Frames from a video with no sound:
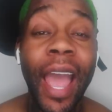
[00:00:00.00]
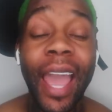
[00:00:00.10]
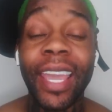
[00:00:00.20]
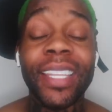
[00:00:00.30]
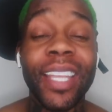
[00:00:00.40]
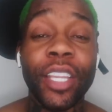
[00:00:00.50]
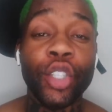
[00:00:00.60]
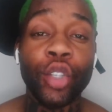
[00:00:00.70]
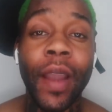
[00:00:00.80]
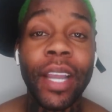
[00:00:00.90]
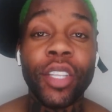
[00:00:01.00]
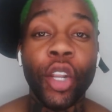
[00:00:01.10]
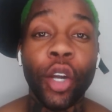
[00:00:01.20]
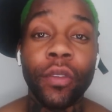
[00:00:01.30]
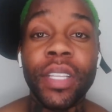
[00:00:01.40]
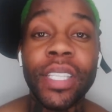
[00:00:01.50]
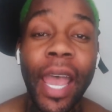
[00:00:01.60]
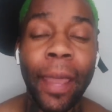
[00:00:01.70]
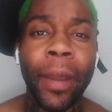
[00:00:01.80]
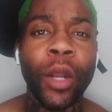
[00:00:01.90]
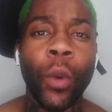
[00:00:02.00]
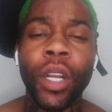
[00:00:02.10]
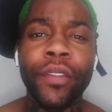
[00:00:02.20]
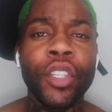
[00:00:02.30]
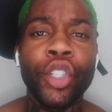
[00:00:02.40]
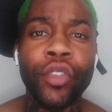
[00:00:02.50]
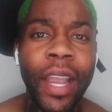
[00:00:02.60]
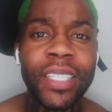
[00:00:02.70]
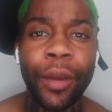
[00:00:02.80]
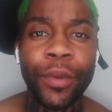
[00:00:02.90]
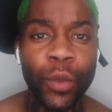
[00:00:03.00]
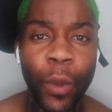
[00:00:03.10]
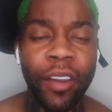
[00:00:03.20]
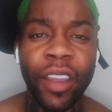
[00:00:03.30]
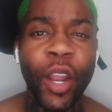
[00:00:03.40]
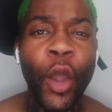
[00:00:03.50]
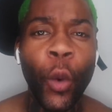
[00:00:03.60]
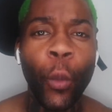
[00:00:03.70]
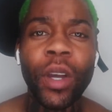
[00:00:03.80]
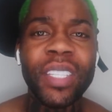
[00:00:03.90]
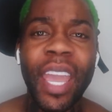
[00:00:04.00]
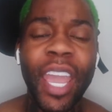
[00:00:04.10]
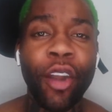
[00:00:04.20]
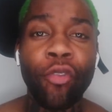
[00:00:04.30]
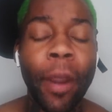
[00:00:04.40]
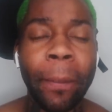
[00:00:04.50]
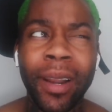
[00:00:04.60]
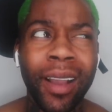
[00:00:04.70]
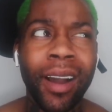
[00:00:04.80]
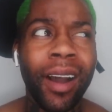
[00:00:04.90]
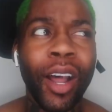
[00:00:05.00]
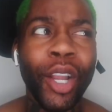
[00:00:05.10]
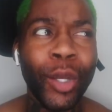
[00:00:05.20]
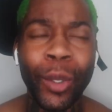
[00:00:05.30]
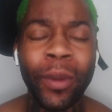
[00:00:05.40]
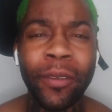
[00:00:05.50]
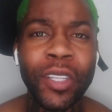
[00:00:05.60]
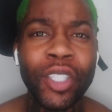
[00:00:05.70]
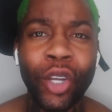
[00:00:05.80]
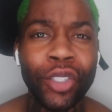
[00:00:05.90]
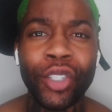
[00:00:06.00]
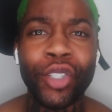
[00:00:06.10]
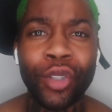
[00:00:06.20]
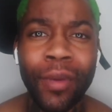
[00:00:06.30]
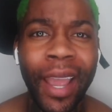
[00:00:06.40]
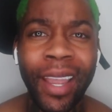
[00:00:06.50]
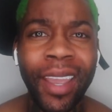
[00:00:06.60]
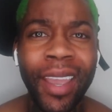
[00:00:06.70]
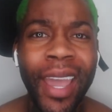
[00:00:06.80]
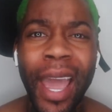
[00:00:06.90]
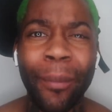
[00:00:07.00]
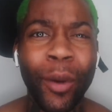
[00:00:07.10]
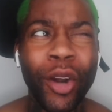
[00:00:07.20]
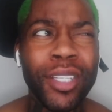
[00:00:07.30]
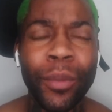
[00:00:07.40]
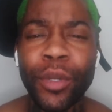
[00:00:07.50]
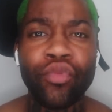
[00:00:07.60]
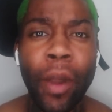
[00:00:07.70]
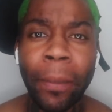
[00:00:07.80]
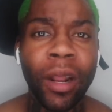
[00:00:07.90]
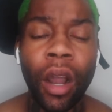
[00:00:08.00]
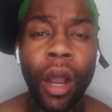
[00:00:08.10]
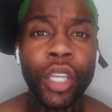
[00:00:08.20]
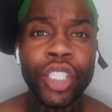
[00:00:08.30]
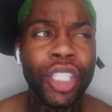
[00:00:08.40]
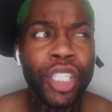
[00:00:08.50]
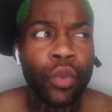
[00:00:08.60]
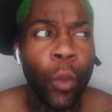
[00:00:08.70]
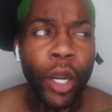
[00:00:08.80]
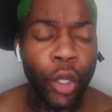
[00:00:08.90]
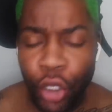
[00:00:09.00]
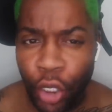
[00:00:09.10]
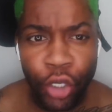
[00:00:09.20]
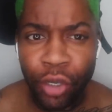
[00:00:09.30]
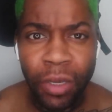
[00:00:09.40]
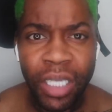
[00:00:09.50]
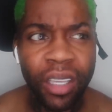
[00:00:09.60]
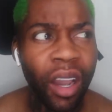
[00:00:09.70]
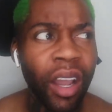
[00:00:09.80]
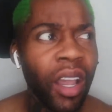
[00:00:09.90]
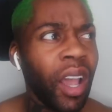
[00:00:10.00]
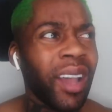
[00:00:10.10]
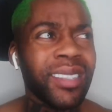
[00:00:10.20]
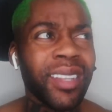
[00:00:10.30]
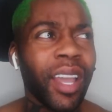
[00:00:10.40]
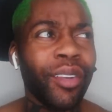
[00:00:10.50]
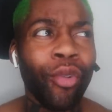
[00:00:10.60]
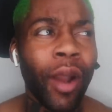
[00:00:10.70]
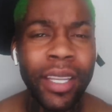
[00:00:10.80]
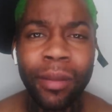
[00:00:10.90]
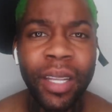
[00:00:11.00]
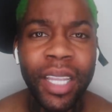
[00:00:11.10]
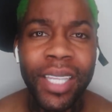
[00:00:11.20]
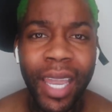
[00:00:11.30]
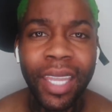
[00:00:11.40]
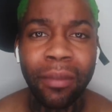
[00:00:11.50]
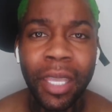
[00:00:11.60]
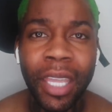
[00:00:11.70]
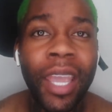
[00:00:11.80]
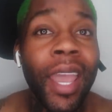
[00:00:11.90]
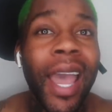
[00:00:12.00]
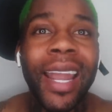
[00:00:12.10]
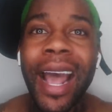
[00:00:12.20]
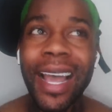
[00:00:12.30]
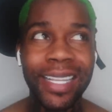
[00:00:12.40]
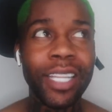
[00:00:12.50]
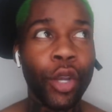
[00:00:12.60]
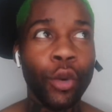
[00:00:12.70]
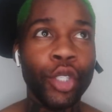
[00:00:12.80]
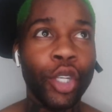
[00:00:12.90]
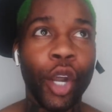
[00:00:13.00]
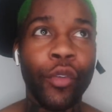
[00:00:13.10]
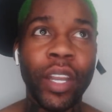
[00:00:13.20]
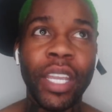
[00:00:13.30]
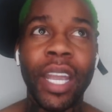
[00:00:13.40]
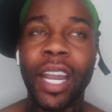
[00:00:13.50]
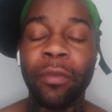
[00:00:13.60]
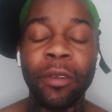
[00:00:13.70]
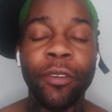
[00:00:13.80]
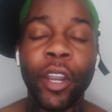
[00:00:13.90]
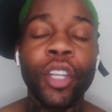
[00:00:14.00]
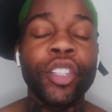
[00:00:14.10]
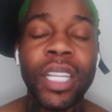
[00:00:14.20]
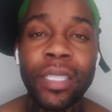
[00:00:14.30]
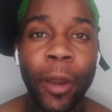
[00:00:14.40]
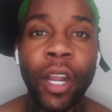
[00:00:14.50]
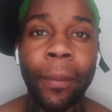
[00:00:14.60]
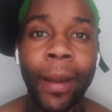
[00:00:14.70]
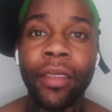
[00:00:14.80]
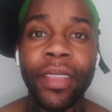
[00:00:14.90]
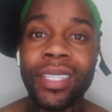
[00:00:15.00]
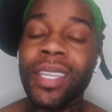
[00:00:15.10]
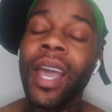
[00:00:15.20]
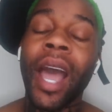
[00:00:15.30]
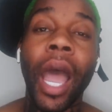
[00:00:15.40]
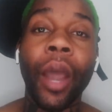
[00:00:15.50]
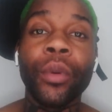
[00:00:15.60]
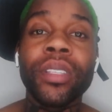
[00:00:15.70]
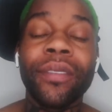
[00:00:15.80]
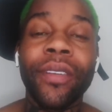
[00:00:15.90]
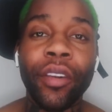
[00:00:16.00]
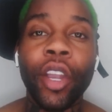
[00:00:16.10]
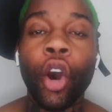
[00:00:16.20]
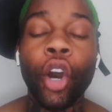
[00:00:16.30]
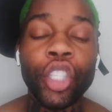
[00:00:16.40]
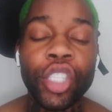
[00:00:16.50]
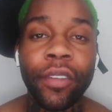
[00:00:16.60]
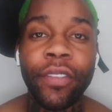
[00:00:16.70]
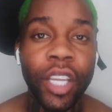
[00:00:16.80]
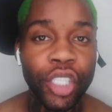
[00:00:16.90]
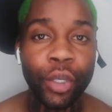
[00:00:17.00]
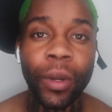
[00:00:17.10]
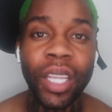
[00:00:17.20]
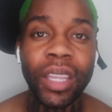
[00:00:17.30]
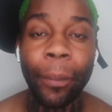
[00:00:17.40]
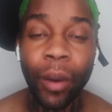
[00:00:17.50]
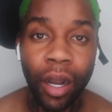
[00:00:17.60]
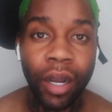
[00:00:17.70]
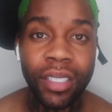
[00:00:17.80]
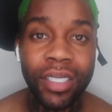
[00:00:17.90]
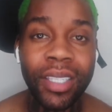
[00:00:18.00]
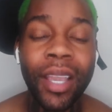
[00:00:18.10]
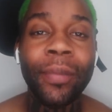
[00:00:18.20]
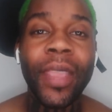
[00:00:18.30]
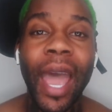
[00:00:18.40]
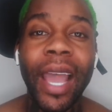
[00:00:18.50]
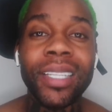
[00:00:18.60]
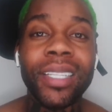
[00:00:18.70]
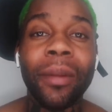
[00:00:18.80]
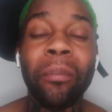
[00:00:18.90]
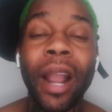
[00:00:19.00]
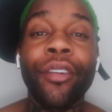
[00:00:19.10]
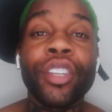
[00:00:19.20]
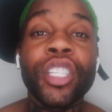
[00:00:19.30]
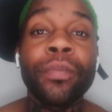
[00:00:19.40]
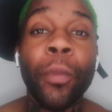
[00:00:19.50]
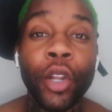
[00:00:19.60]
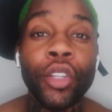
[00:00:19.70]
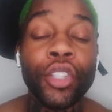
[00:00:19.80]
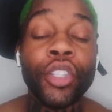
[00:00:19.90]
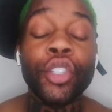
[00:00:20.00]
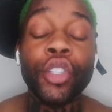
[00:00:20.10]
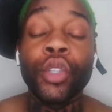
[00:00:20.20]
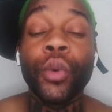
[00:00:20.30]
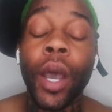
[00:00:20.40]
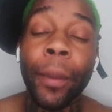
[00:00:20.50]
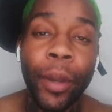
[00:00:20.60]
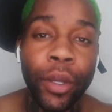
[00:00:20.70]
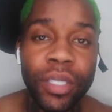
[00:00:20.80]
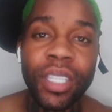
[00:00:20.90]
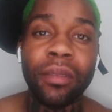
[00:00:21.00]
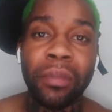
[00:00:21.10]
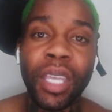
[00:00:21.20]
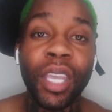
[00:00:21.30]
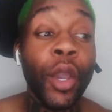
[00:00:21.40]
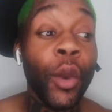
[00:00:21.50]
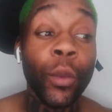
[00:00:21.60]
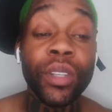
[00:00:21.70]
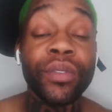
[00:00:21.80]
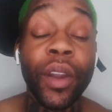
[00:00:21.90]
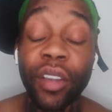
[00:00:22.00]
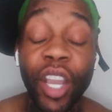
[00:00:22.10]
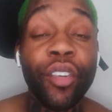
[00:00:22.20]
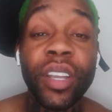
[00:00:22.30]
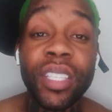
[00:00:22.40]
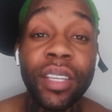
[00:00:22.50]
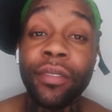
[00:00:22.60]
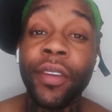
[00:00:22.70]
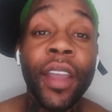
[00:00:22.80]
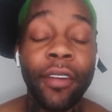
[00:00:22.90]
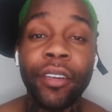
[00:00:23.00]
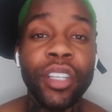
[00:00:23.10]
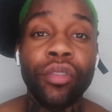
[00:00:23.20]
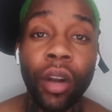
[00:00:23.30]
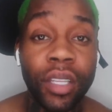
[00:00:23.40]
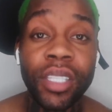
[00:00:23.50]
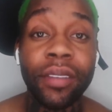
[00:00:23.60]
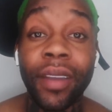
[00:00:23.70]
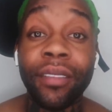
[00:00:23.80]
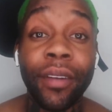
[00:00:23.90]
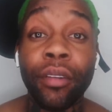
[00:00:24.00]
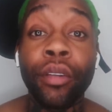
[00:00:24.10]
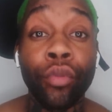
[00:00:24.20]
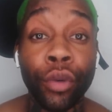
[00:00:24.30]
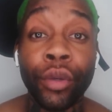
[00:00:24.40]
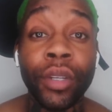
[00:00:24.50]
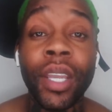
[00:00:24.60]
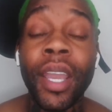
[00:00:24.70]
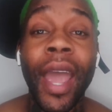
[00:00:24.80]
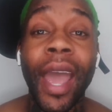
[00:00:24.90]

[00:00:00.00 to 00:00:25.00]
I get sent do-rags a lot of the time, and one of the do-rags I was wearing was a replica Louis Vuitton do-rag, and because it was replica, she just went on social media and started randomly attacking me. And as I told you lot already, and I've been very transparent about this, I was very controversial in the past, and my response to her posting me was very aggressive, very derogative, and very rude.